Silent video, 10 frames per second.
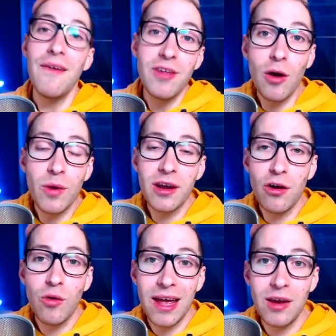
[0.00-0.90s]
If you don't want to
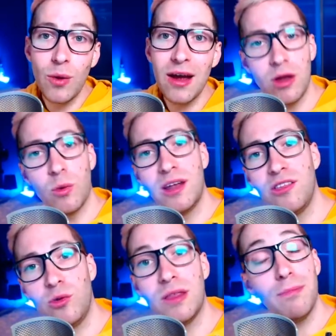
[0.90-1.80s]
go anywhere or you want to
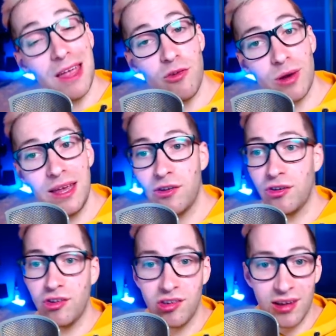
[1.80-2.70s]
do it manually, you
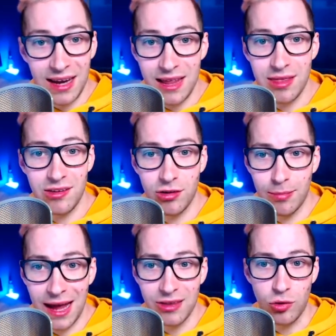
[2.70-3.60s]
can just delete this
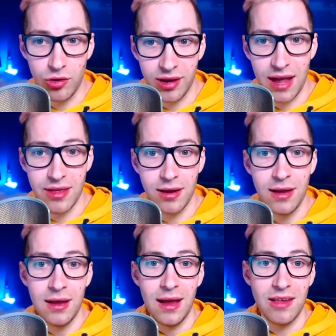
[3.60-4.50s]
command altogether,
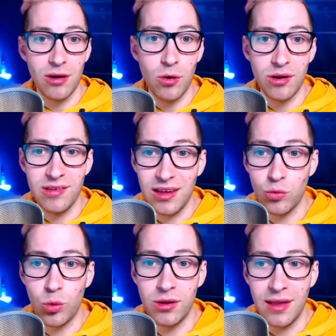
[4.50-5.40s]
as long as this
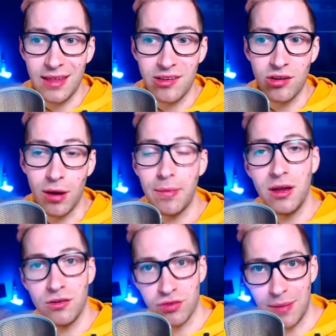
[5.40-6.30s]
one at the top
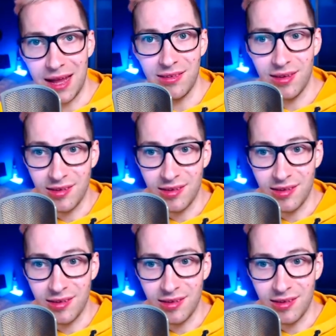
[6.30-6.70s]
remains the